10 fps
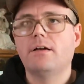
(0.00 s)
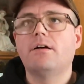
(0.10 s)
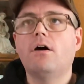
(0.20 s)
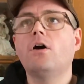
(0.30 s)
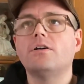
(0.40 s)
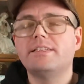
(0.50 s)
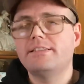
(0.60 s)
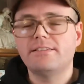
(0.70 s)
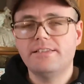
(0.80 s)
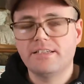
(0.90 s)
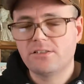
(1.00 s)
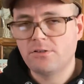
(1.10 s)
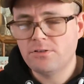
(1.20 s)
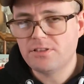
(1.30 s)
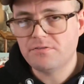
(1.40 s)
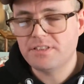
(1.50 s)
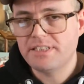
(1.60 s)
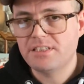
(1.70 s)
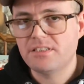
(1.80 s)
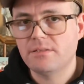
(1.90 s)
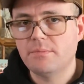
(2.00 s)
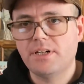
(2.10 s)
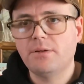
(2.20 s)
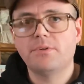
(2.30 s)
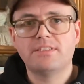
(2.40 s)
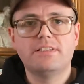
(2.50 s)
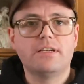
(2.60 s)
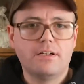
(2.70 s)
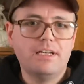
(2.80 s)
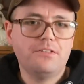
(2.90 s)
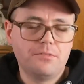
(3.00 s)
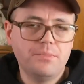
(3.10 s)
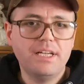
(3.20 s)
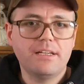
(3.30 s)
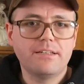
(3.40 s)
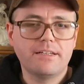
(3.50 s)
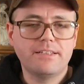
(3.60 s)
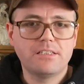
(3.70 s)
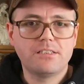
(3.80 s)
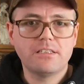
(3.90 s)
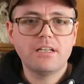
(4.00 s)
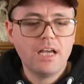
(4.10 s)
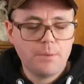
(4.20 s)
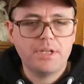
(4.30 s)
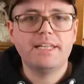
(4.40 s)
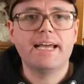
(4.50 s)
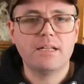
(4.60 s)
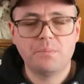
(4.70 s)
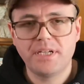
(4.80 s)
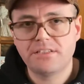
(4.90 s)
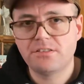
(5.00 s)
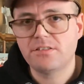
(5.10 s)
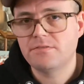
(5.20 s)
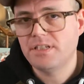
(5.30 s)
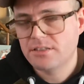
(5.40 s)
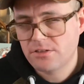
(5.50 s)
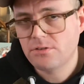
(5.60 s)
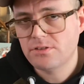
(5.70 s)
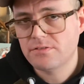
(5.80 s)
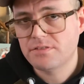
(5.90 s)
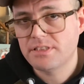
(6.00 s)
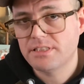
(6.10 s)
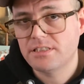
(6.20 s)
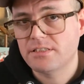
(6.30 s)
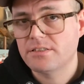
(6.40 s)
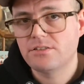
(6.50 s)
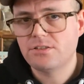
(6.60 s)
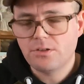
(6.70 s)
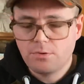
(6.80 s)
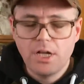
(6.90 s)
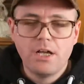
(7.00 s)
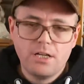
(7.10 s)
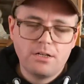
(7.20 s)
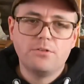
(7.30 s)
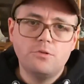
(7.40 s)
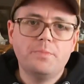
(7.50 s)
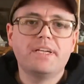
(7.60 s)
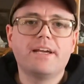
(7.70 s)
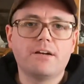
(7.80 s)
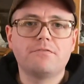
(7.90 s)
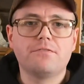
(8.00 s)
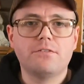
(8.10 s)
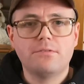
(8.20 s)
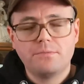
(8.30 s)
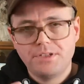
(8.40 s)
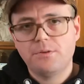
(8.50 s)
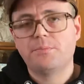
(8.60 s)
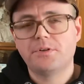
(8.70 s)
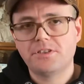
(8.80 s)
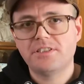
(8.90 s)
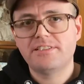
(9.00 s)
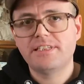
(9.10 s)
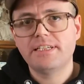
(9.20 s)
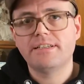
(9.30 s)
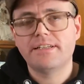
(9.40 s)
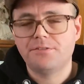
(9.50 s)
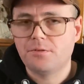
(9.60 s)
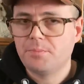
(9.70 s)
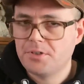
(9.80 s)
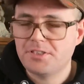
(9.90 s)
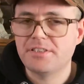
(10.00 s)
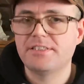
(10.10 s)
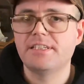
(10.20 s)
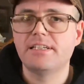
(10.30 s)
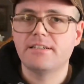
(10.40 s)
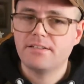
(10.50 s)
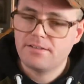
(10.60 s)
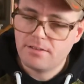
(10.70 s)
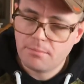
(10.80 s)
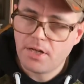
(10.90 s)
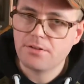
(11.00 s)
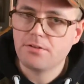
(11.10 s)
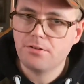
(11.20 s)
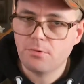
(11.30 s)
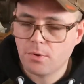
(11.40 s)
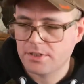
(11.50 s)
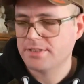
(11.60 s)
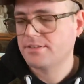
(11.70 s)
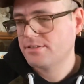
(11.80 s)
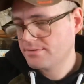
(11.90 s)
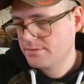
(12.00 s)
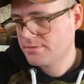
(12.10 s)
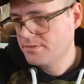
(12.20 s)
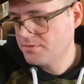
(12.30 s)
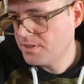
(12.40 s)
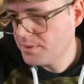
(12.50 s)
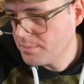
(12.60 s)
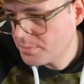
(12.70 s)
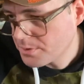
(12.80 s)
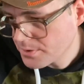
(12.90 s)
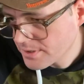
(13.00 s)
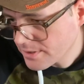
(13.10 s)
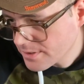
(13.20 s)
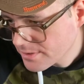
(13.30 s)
oh, this is the exclusive edition, but it was the intermediate edition, but it had pictures of the exclusive edition. So do be careful when you're purchasing that you're purchasing the model you want. It's very important.